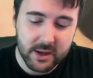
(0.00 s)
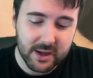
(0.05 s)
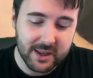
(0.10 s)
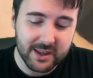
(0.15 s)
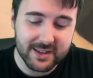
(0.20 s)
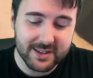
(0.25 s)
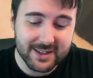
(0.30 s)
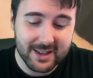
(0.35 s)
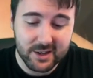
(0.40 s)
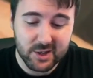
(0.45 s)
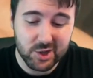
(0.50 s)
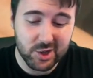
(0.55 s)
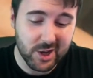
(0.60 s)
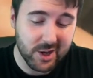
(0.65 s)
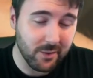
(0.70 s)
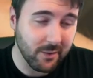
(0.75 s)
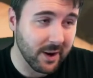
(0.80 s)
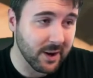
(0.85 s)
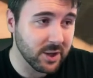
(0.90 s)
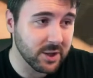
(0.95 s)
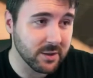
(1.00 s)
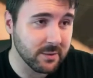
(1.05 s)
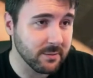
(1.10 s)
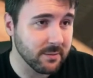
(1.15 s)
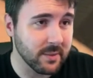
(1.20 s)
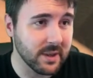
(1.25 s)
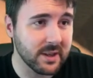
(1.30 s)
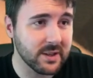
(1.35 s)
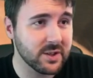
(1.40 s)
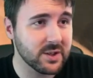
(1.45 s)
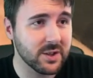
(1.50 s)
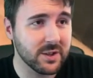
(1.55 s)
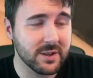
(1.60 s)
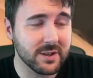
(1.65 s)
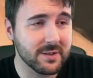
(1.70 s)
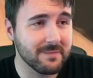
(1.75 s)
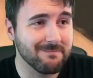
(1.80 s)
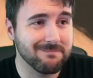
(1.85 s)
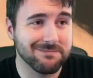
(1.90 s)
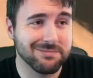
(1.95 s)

It is next generation. It's just,